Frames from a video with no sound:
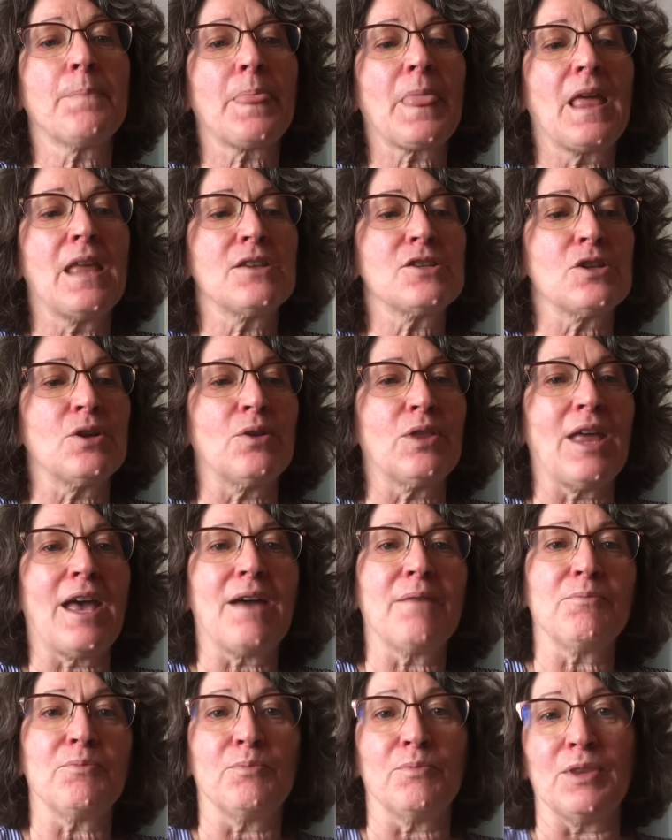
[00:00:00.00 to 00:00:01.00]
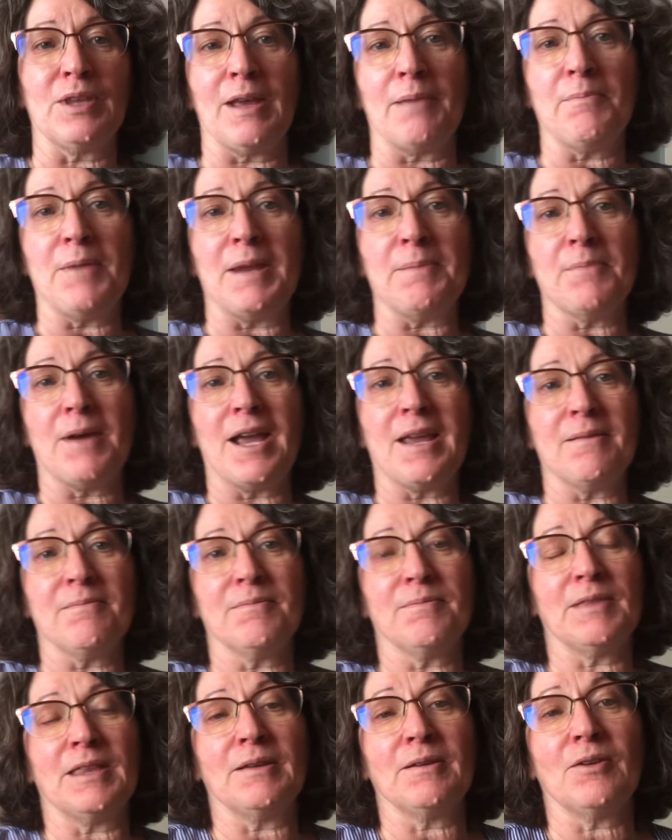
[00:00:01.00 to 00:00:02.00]
So that made
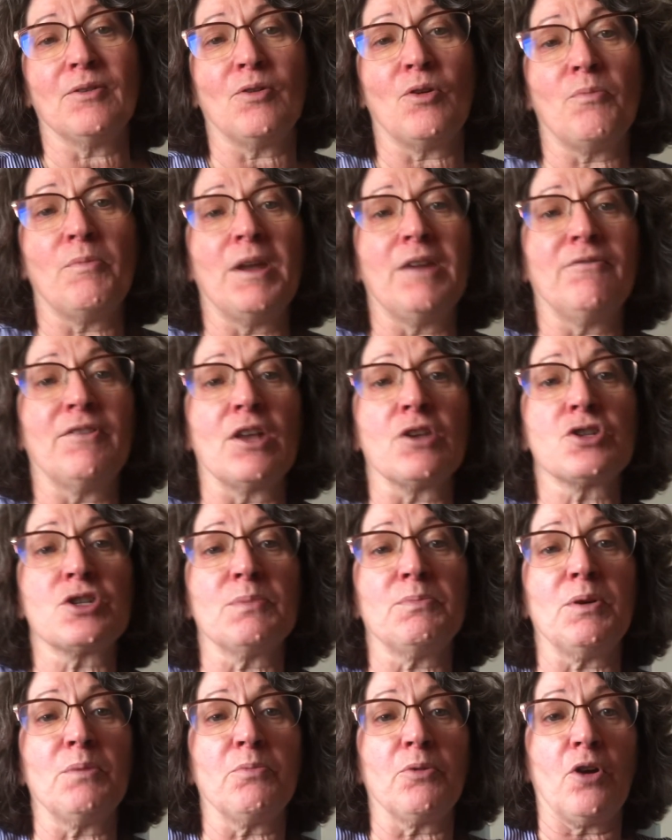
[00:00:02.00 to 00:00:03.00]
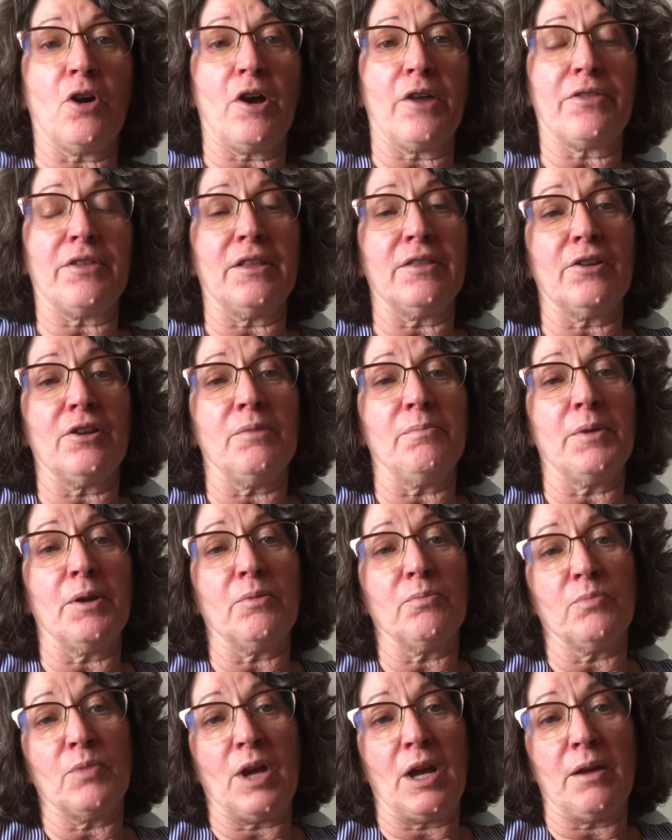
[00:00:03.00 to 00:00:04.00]
the homemade vegetable broth a little bit
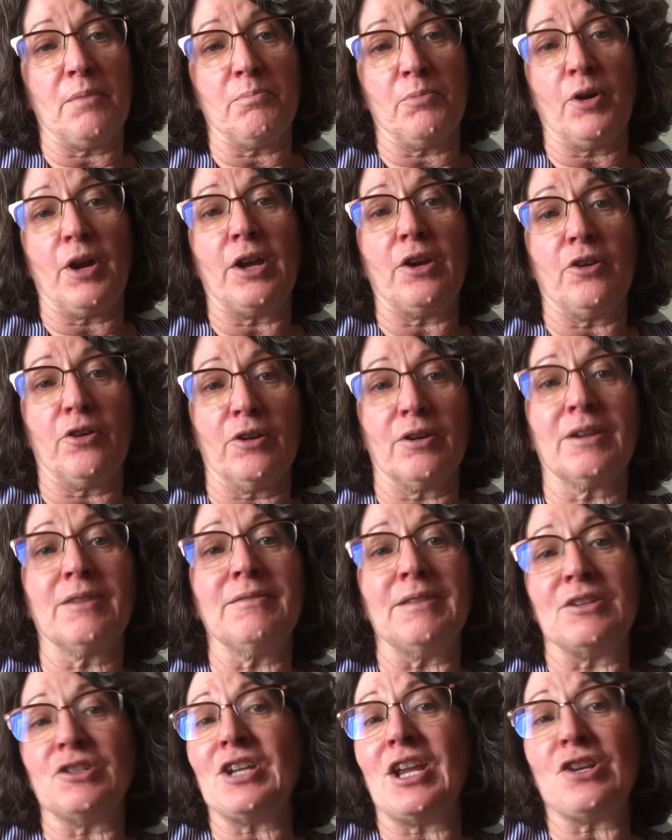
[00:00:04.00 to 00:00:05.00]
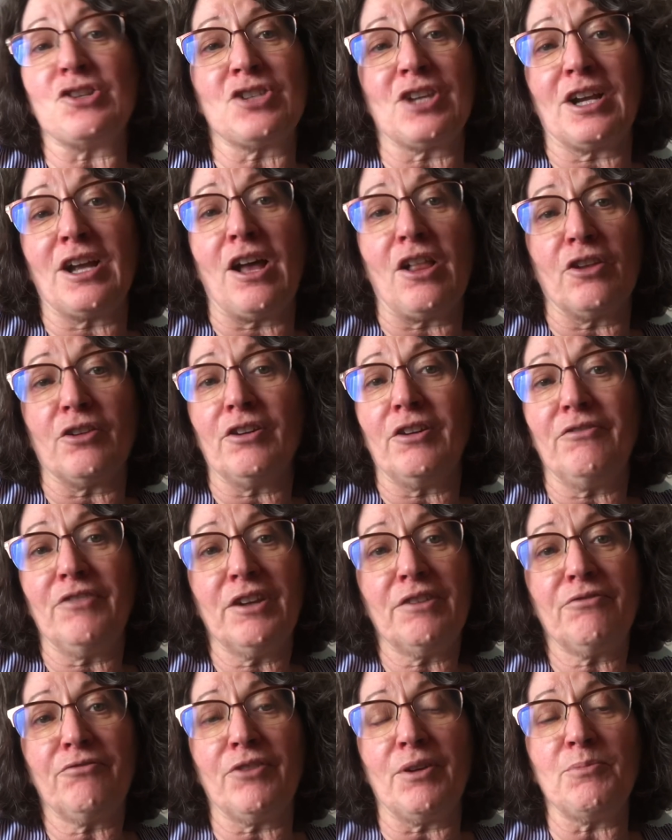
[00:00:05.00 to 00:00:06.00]
brighter and changed the color of
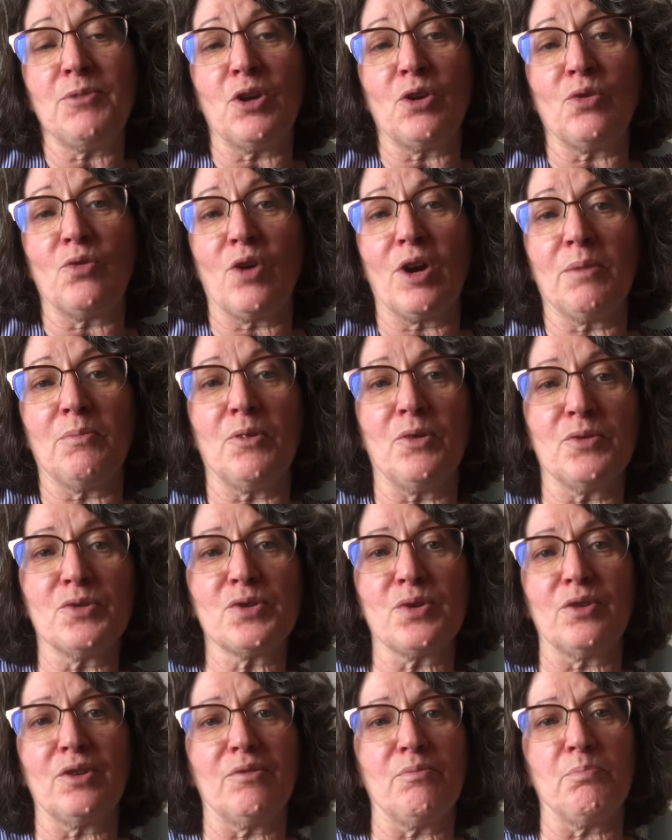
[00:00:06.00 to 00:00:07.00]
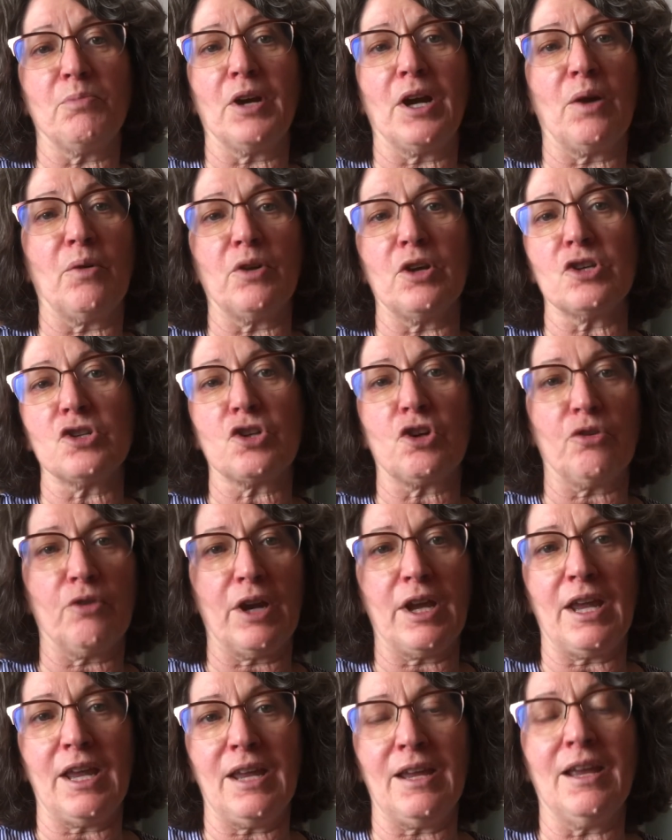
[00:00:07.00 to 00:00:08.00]
it from your normal sort of brownish
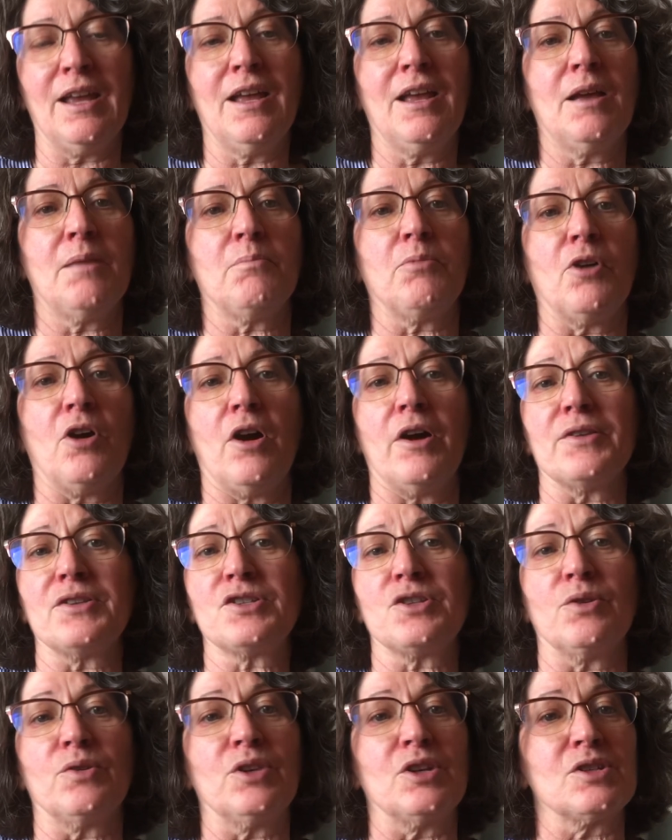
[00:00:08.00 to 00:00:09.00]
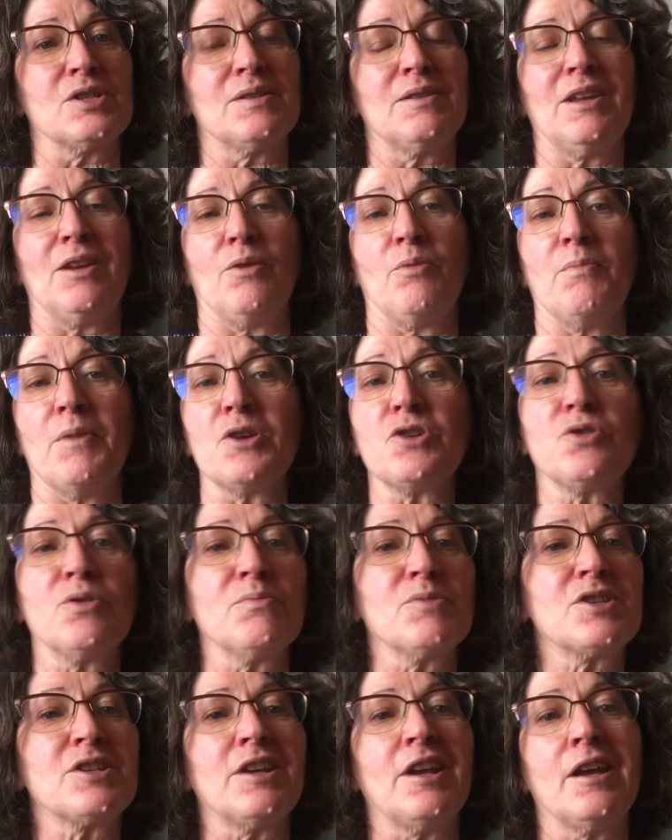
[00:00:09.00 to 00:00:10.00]
gray broth. So there's mushroom
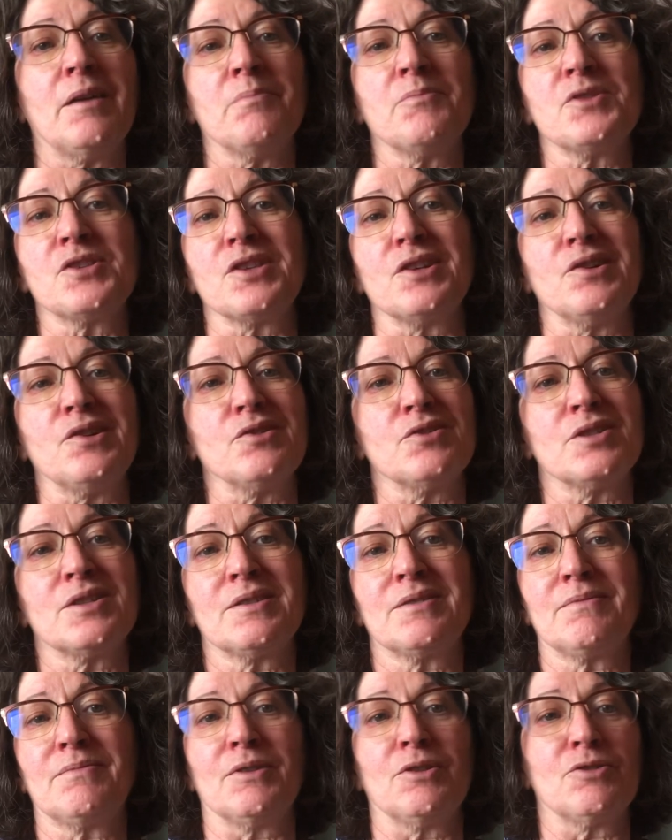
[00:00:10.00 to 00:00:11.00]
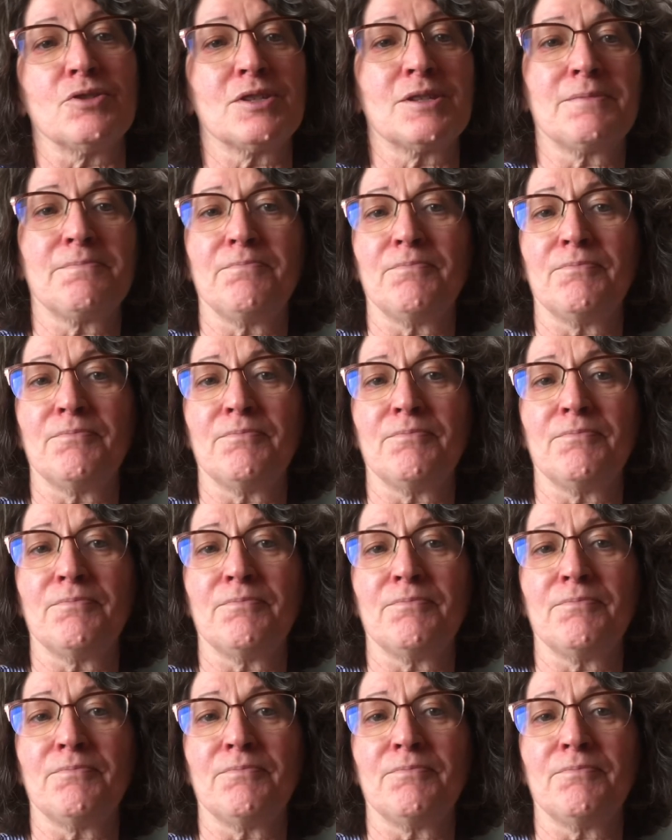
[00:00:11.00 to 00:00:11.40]
stems, there's